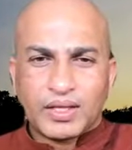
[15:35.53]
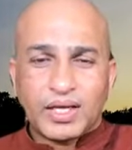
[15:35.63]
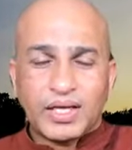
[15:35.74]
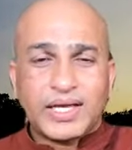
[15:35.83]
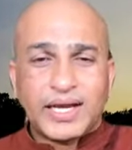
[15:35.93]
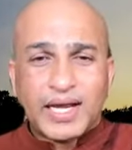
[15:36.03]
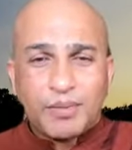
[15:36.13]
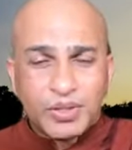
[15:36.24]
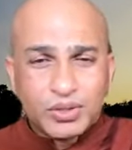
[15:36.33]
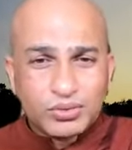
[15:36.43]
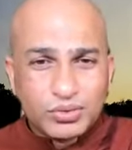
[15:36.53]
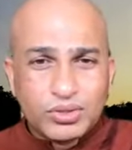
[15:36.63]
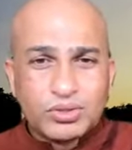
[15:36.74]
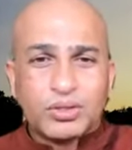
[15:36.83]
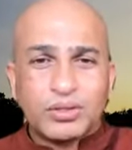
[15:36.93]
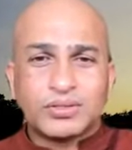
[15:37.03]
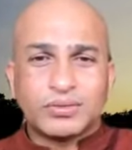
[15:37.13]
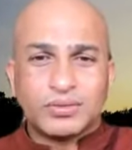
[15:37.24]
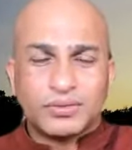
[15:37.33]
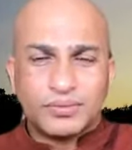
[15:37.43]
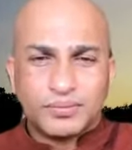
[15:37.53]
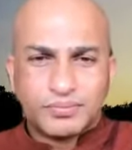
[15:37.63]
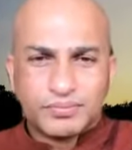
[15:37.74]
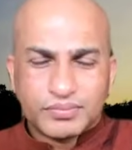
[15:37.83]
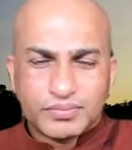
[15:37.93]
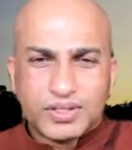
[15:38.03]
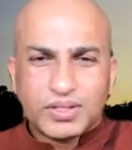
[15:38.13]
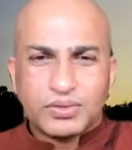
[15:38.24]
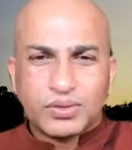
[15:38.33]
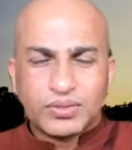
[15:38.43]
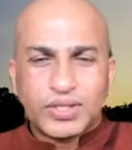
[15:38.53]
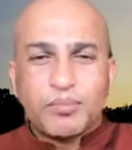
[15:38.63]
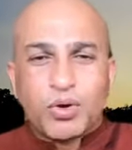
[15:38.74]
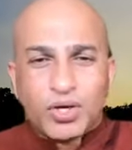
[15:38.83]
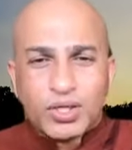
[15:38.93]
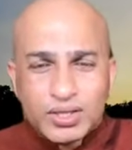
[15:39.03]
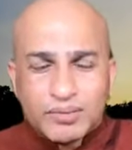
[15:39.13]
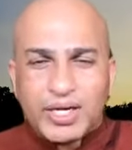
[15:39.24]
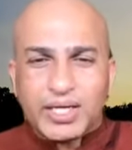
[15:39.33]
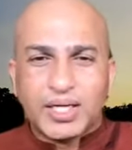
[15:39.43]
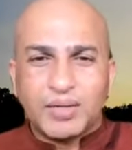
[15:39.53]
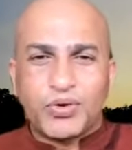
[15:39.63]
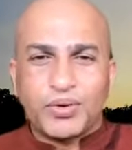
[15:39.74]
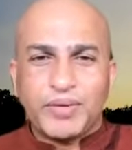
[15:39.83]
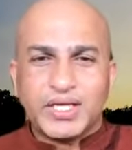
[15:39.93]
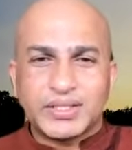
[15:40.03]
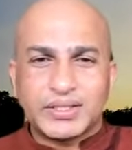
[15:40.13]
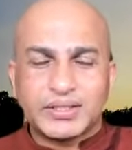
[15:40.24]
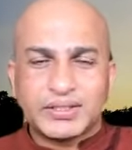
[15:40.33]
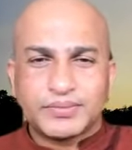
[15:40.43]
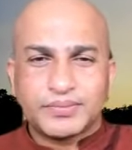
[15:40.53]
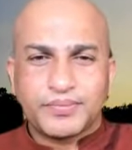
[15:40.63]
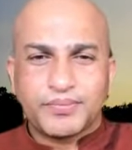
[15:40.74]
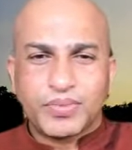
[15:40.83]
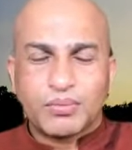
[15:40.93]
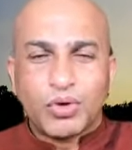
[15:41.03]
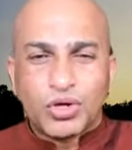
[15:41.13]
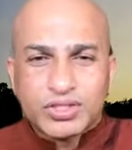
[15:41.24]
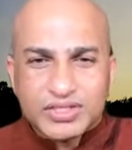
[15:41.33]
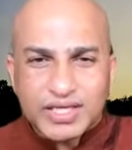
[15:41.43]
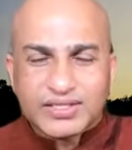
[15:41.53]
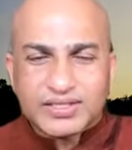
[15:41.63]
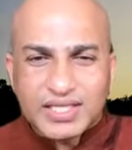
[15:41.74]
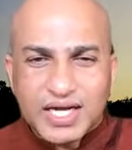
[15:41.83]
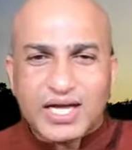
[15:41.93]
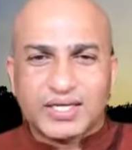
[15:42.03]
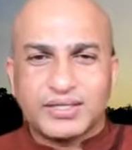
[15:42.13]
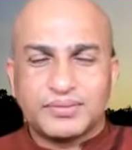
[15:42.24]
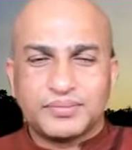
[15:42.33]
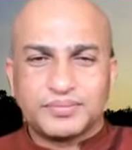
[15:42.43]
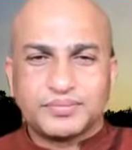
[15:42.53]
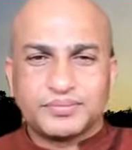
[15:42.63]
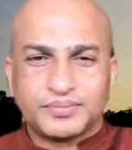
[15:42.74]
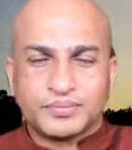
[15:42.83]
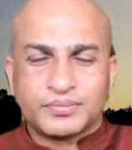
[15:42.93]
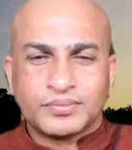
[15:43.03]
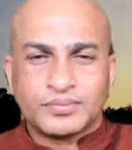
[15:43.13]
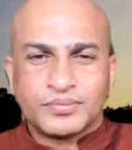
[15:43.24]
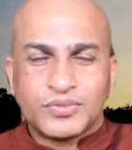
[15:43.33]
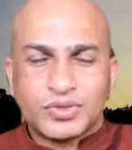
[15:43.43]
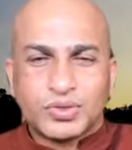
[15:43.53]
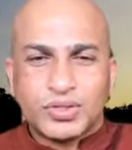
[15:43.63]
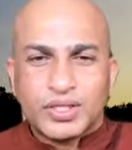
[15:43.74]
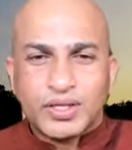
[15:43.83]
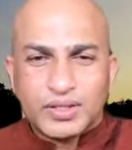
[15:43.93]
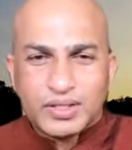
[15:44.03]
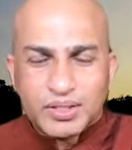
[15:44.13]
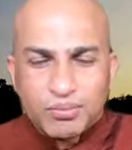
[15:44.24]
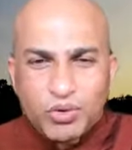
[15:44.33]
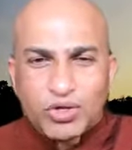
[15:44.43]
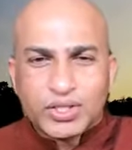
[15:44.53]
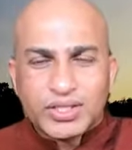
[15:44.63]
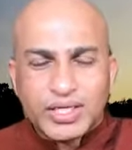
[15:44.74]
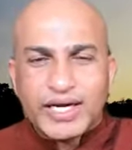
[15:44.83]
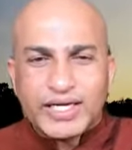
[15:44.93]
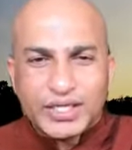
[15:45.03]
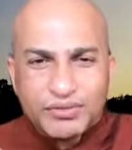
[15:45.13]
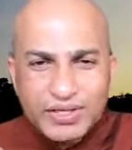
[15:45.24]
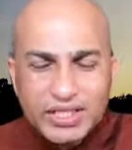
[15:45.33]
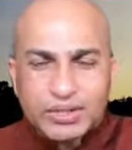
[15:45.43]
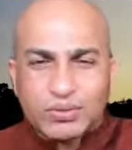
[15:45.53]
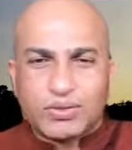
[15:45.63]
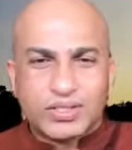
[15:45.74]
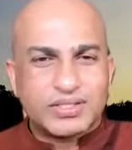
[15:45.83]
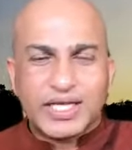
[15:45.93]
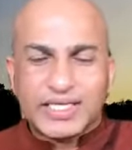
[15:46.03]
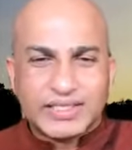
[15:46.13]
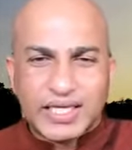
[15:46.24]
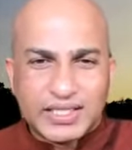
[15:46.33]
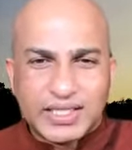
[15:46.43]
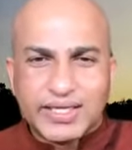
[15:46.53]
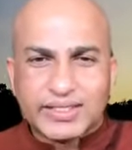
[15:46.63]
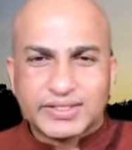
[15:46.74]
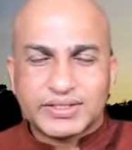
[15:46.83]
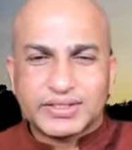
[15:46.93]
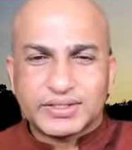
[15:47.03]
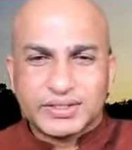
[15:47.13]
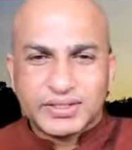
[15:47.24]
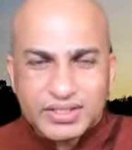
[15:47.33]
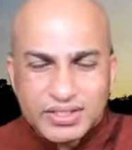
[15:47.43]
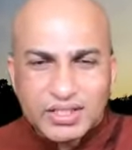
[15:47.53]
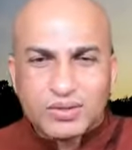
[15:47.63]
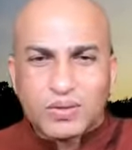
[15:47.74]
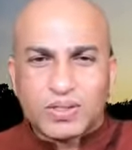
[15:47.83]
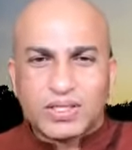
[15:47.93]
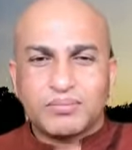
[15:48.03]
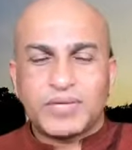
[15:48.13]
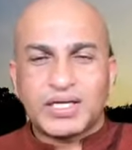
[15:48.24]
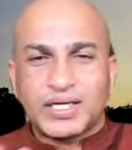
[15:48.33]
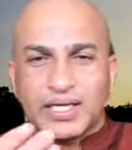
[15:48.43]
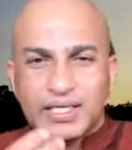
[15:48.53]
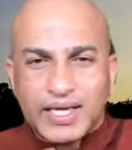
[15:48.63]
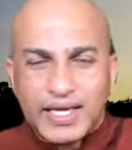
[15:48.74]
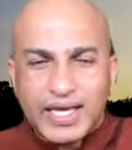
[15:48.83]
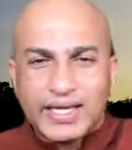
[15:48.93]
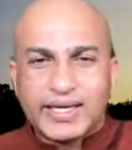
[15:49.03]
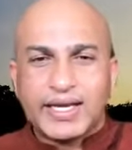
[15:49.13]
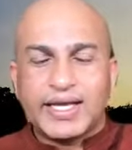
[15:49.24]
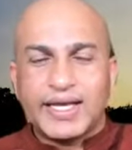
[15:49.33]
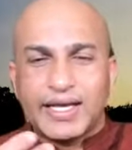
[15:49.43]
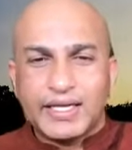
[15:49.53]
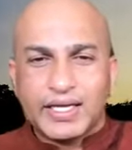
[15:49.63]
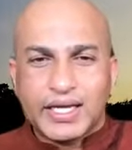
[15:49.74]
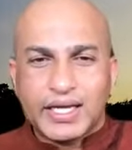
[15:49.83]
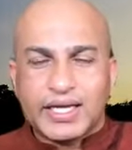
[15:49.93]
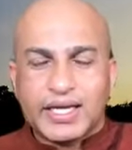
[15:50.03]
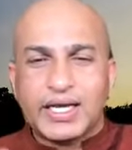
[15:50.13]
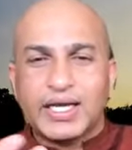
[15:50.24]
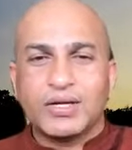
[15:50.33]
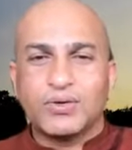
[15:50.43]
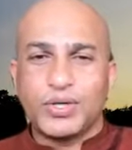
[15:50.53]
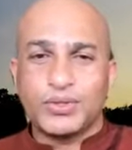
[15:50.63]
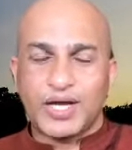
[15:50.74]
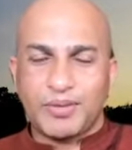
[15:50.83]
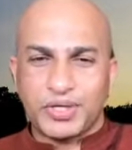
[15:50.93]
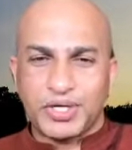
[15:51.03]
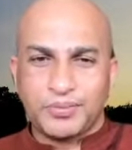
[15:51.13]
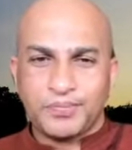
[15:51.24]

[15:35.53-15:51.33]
It can happen to good also. They both the mental formations, both sanskara. So the both related with the thought. There is nothing else, just the thought. But it again and again going to happen.